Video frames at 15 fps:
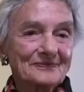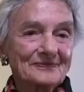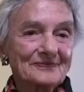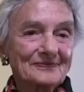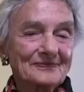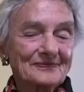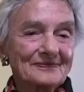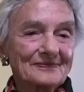
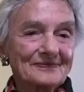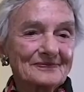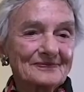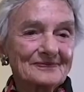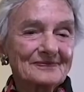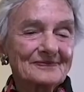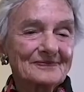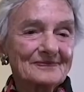
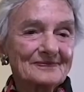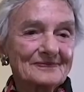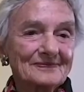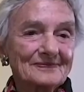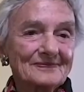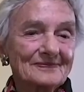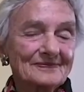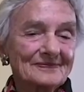
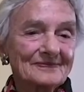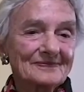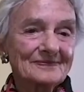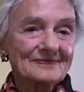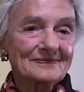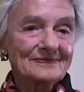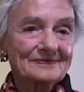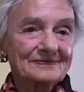
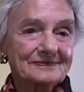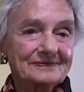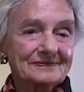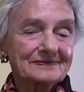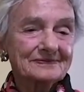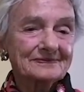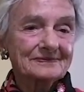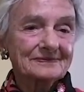
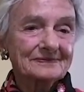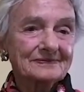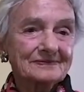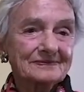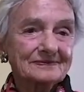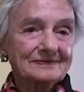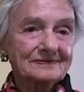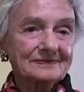
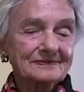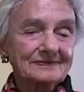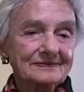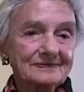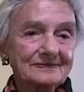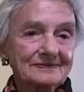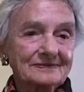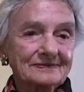
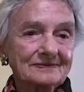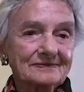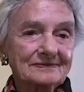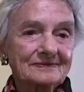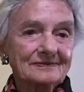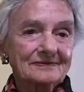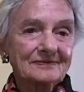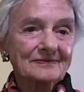
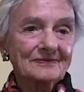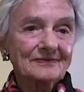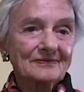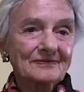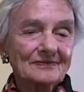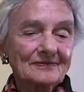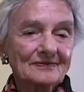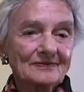
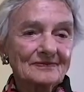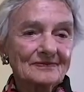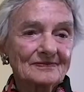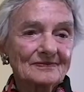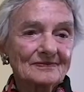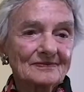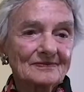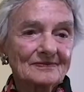
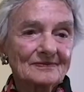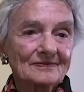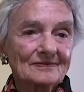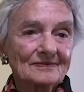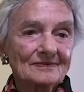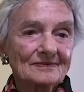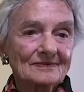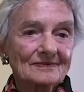
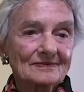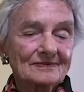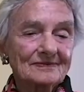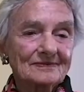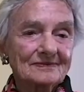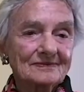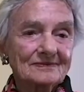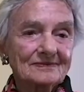
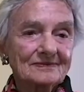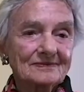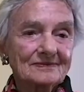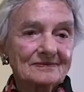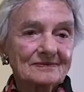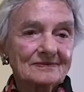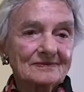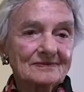
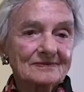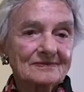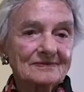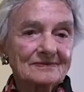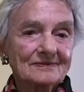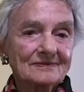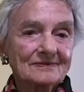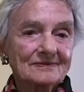
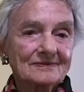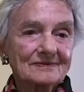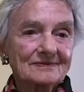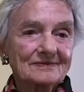(silent)